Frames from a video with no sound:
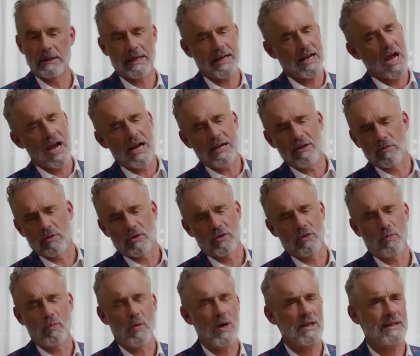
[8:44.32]
like, I don't
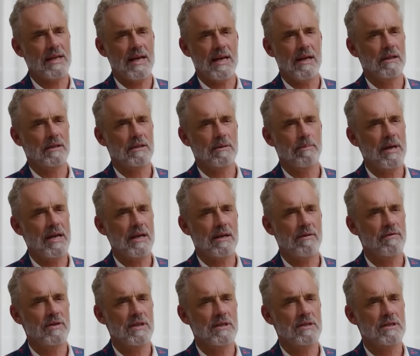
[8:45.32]
know what the hell to
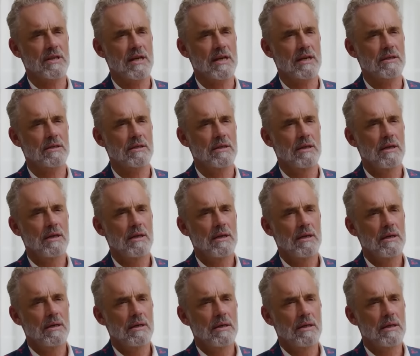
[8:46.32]
make of these things.
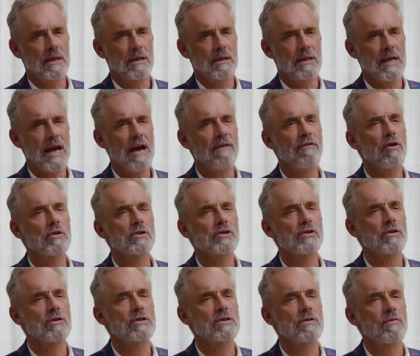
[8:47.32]
Yeah. They, they have all
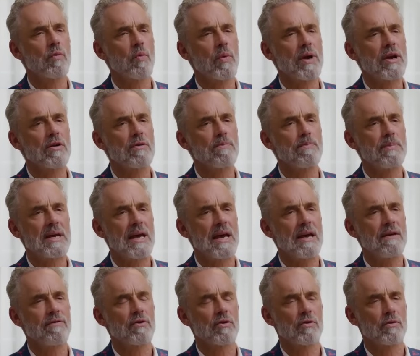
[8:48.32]
sorts of weird
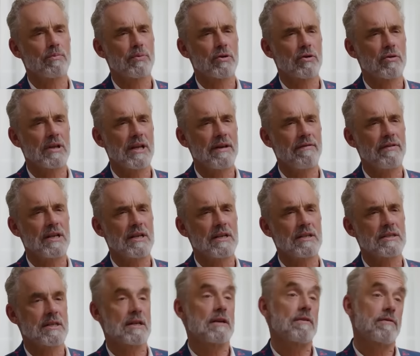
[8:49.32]
behavioral
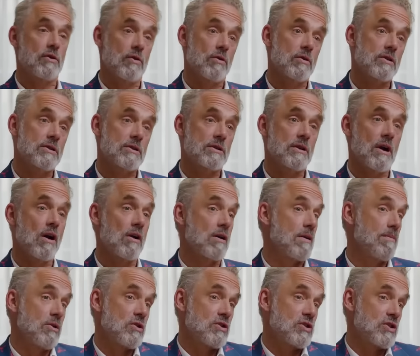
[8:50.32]
proclivities that of course
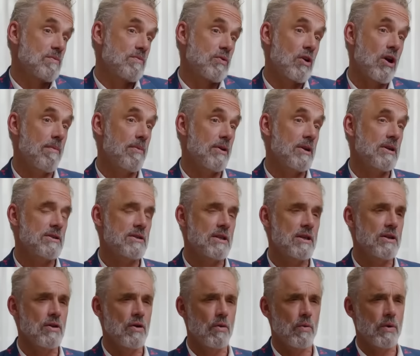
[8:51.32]
are emergent properties
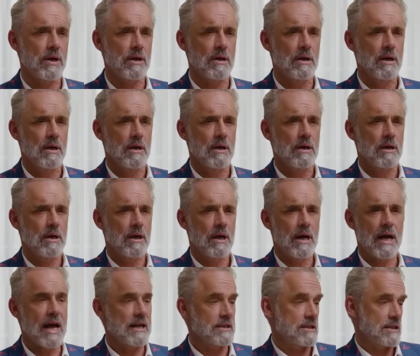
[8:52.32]
that no one
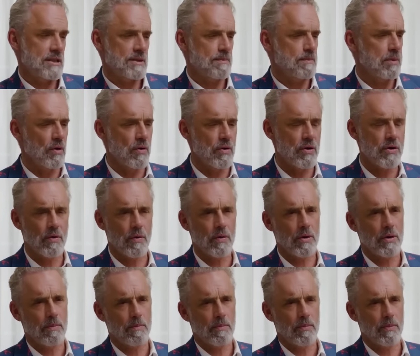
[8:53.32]
has explored
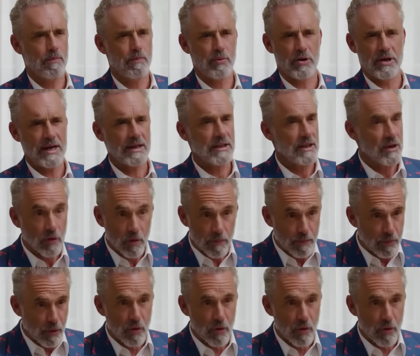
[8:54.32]
or predicted or